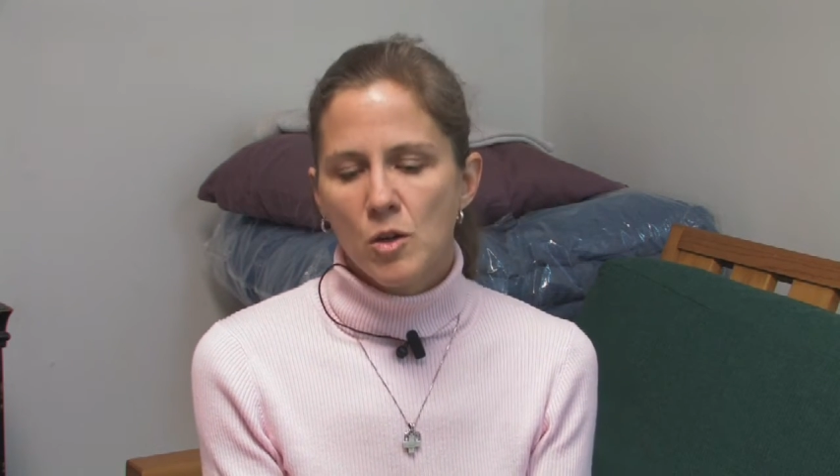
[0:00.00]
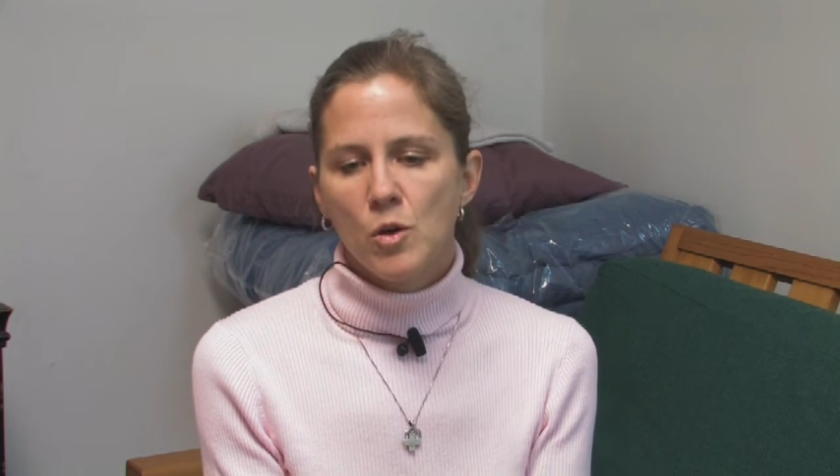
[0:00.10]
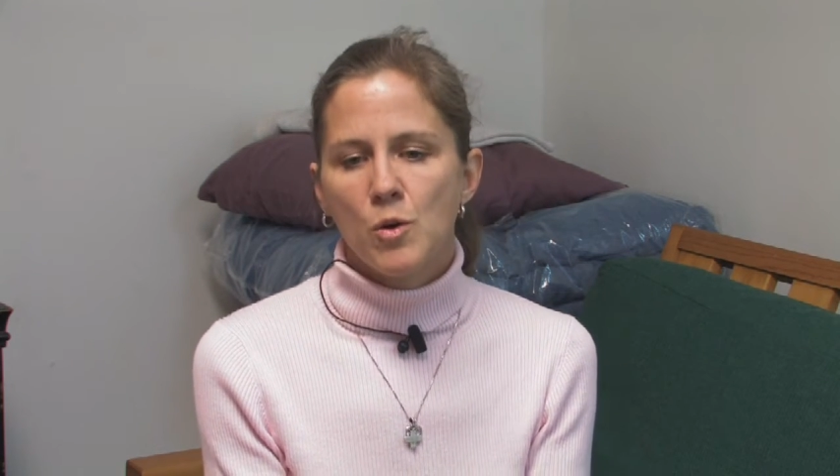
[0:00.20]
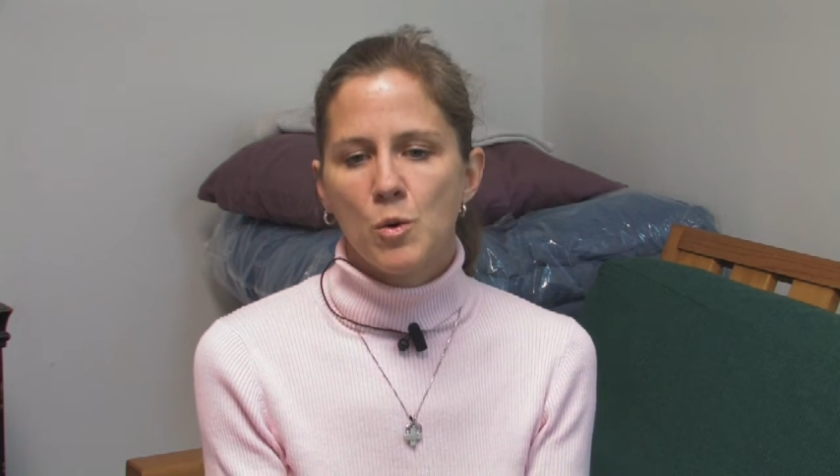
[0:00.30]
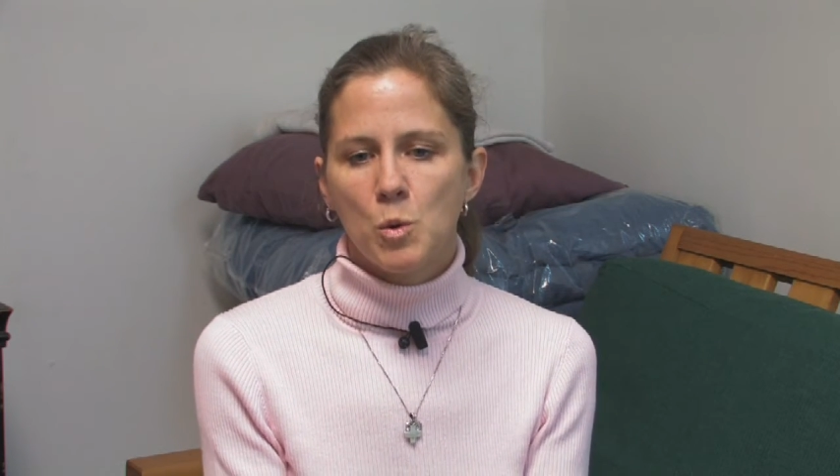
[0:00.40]

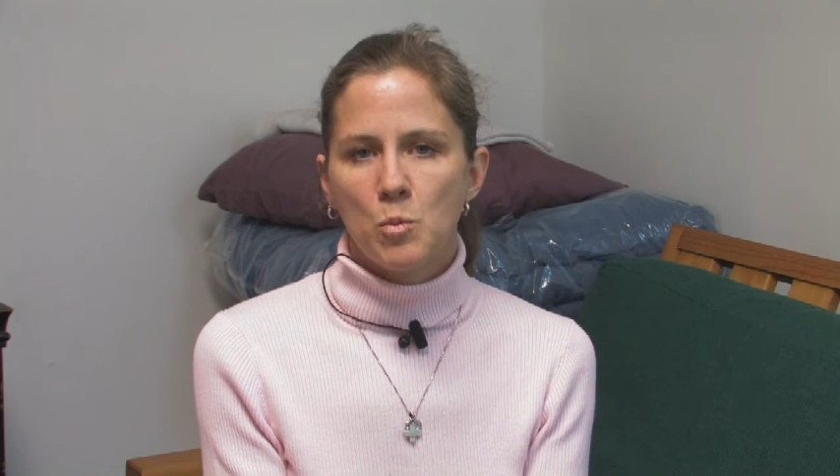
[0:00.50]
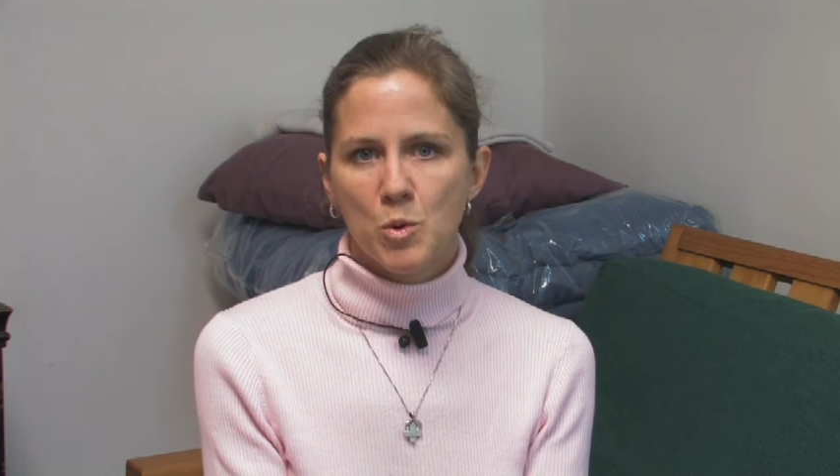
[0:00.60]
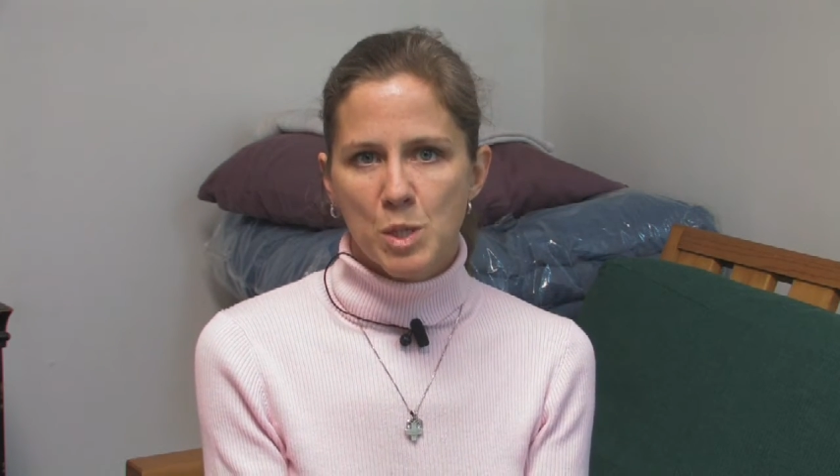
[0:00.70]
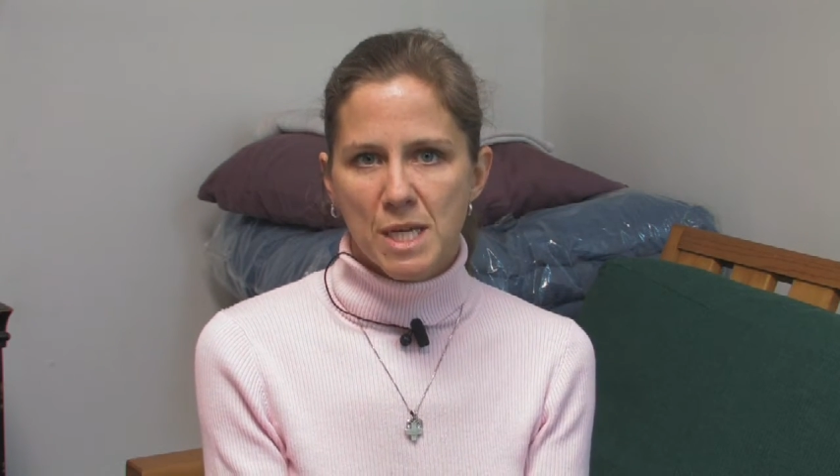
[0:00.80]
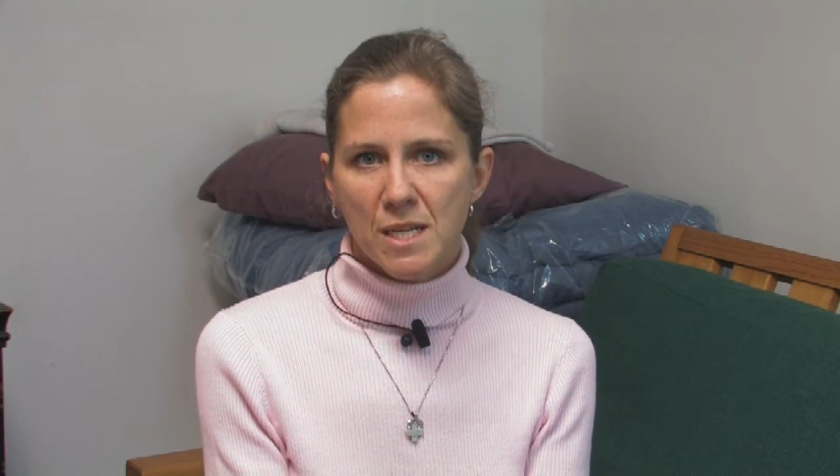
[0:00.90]
who
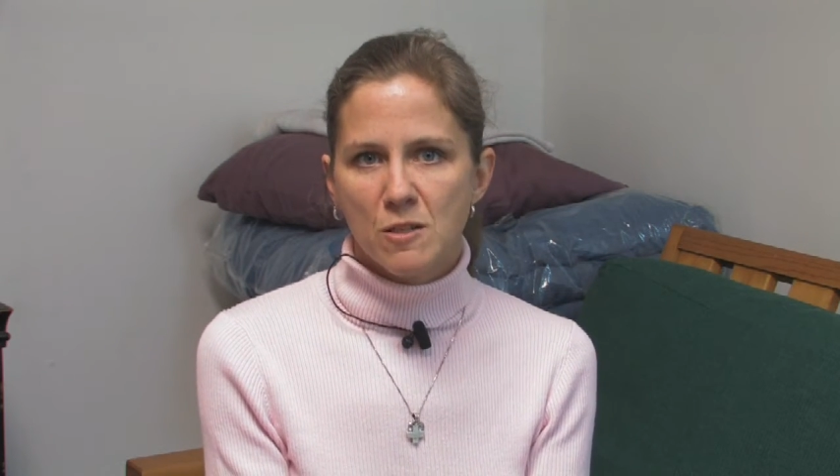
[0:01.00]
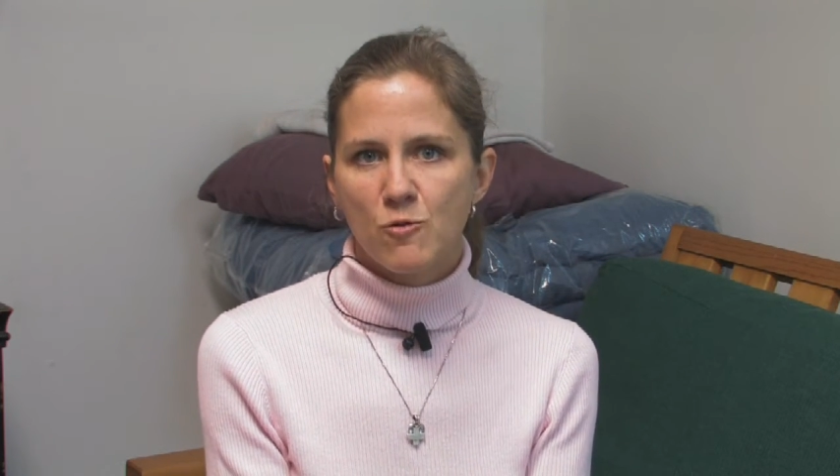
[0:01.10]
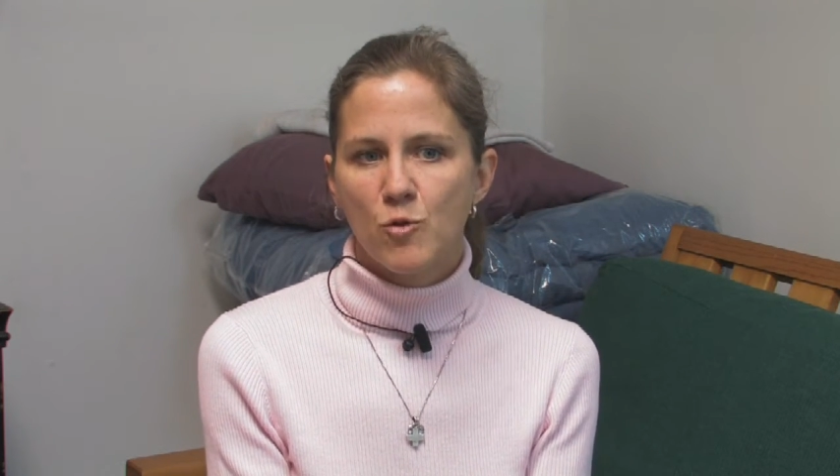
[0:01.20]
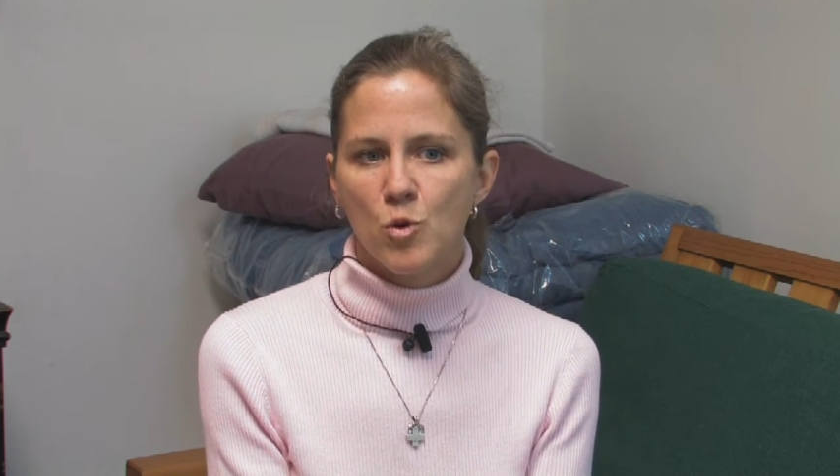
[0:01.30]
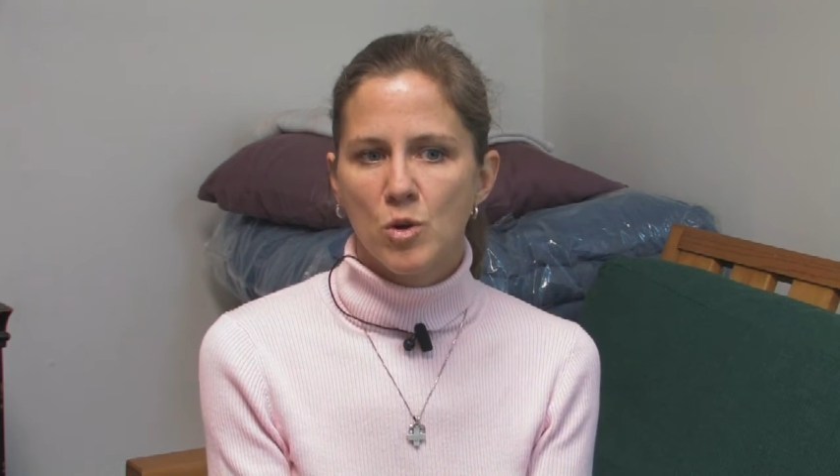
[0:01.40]
breeds
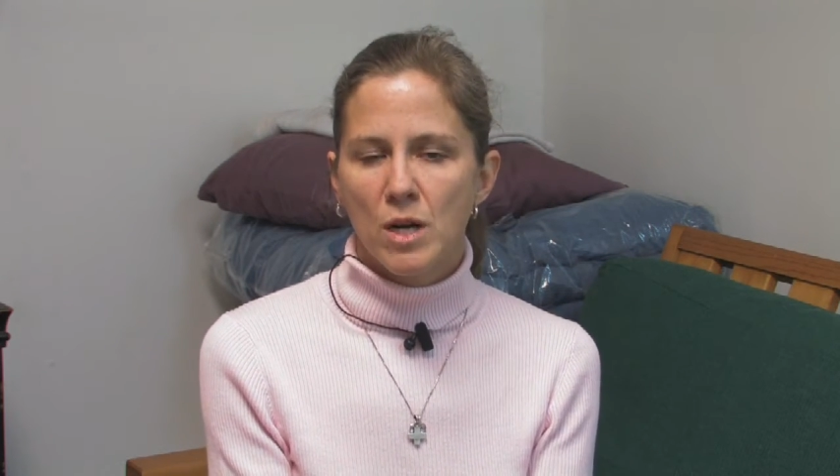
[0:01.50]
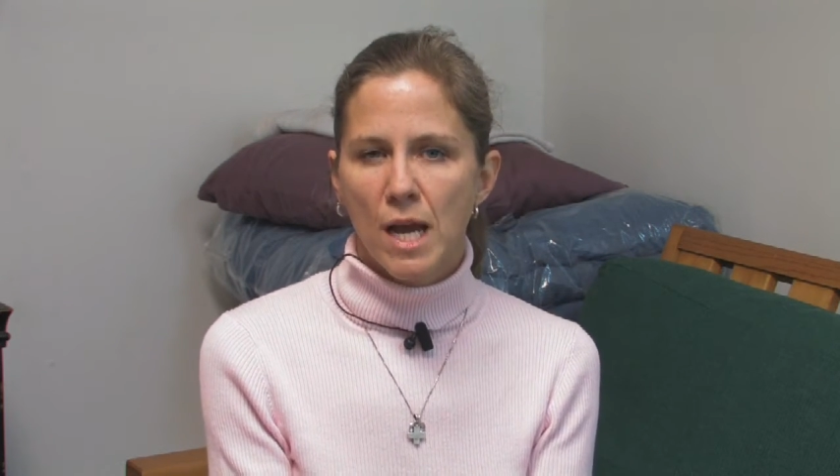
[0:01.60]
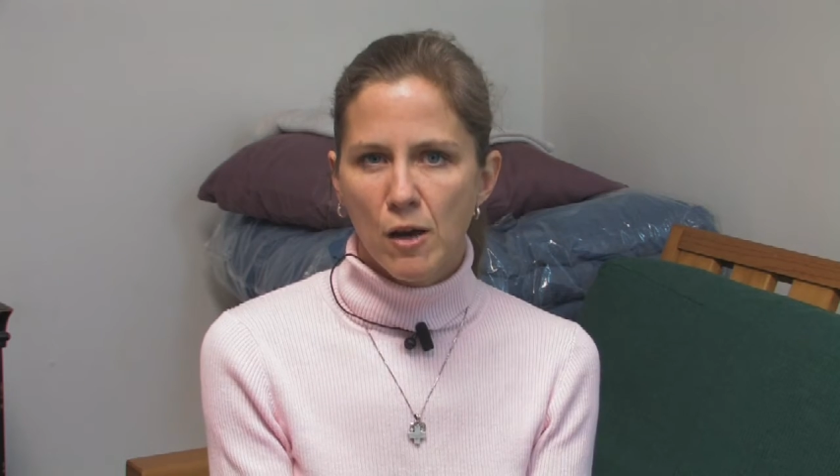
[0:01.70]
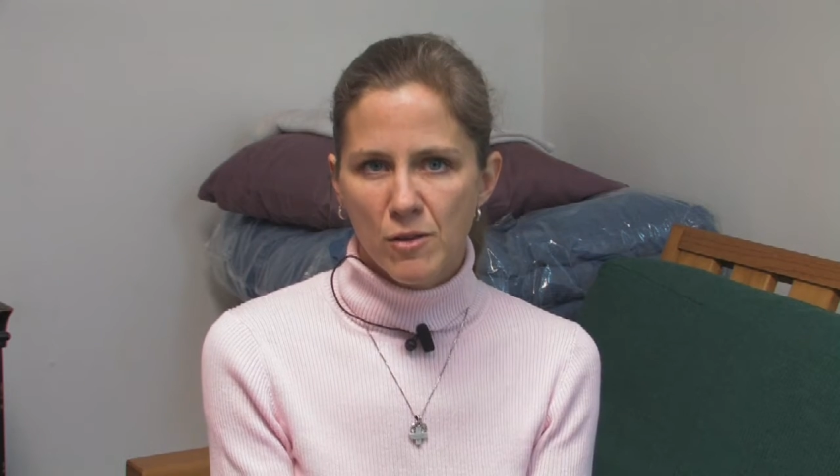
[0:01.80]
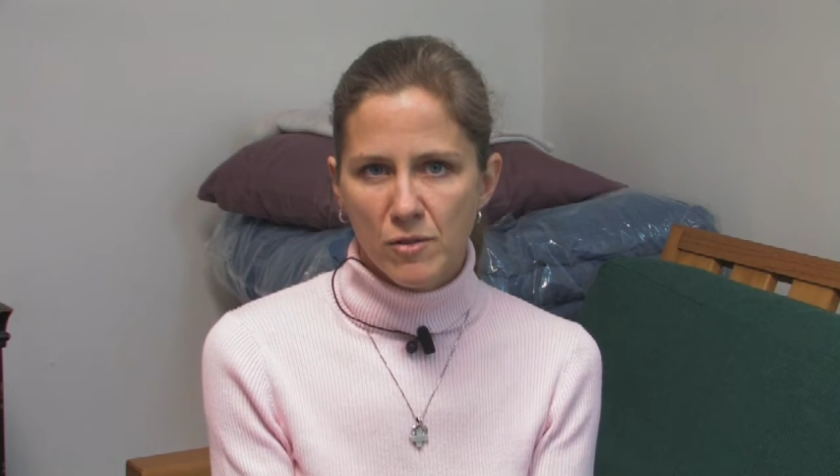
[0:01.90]
for
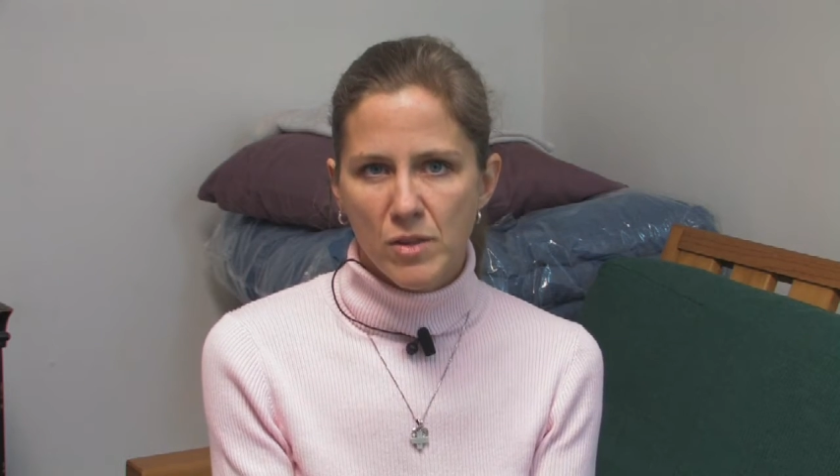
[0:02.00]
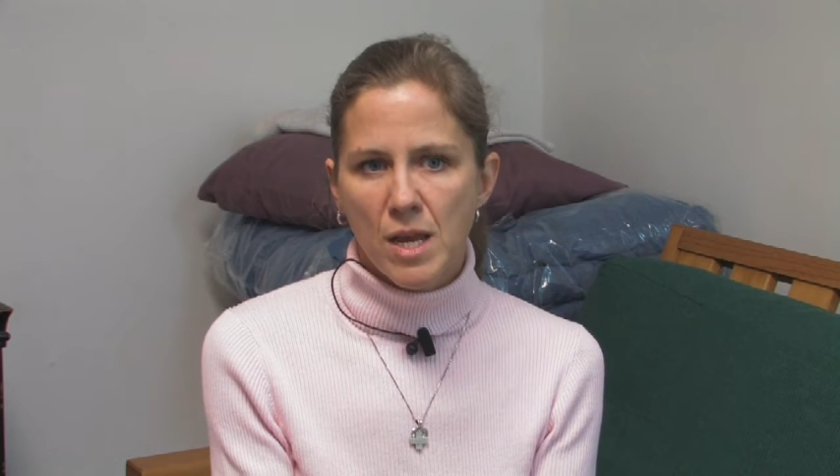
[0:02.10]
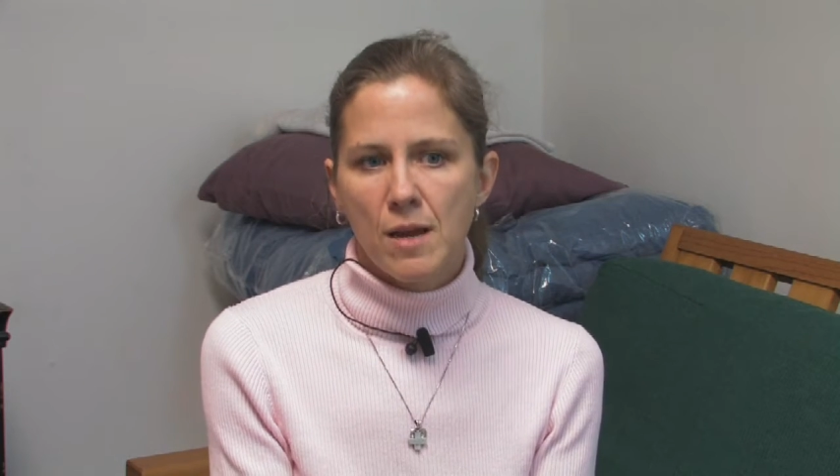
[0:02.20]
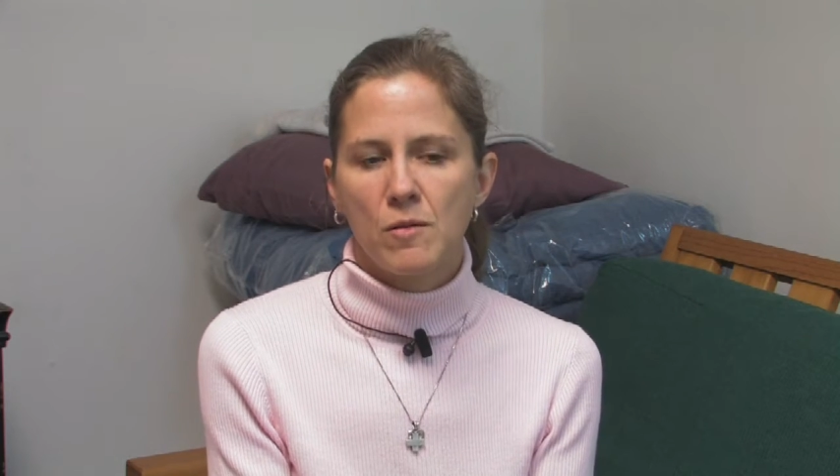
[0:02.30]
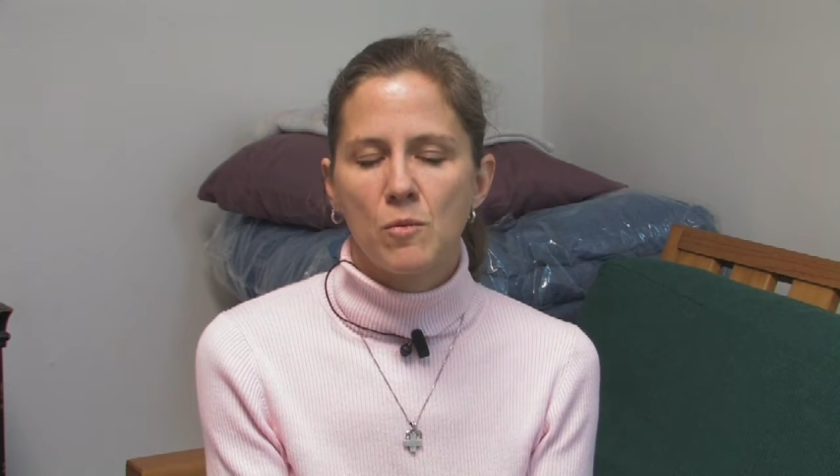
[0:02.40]
health of the
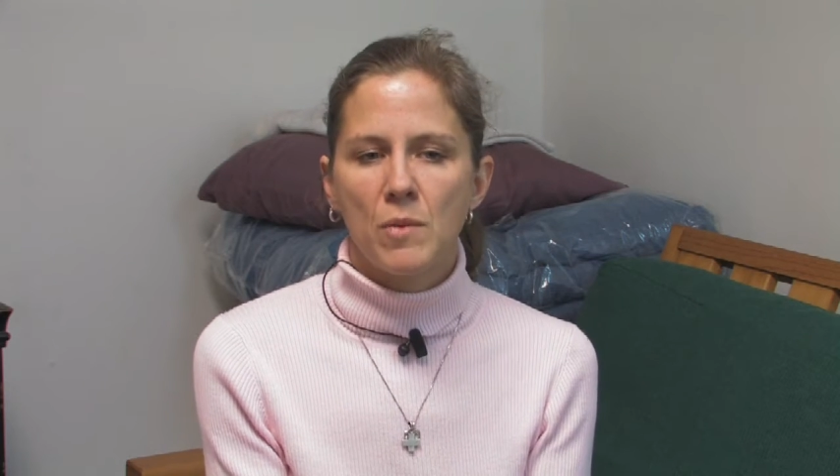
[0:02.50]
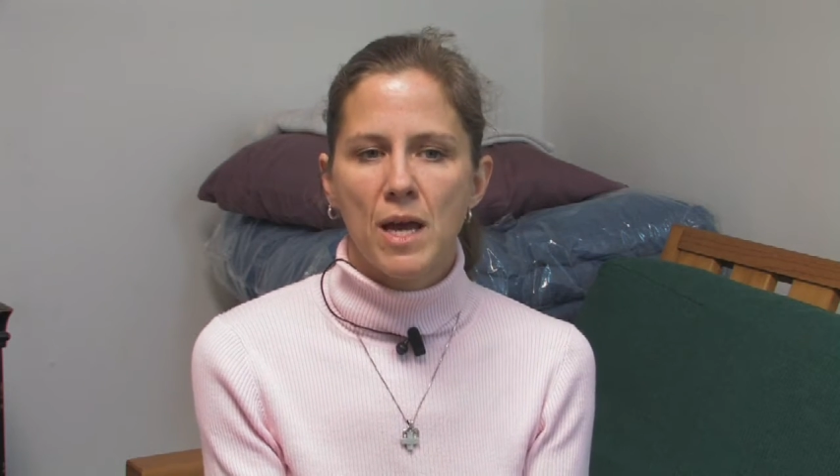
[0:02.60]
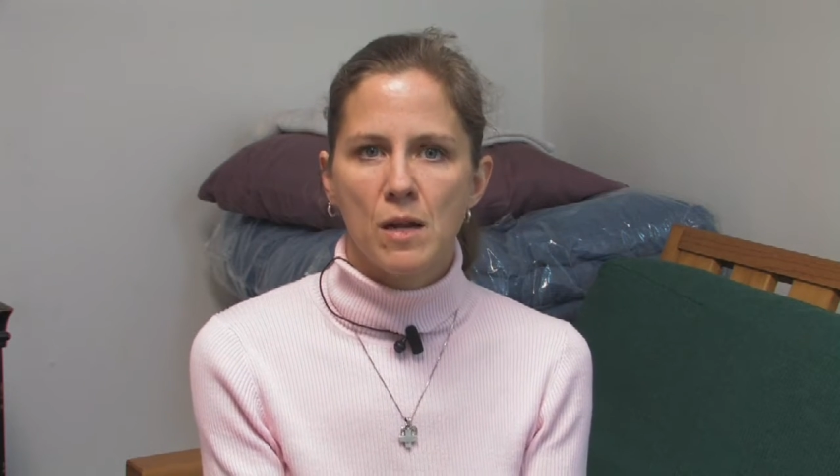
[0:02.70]
animal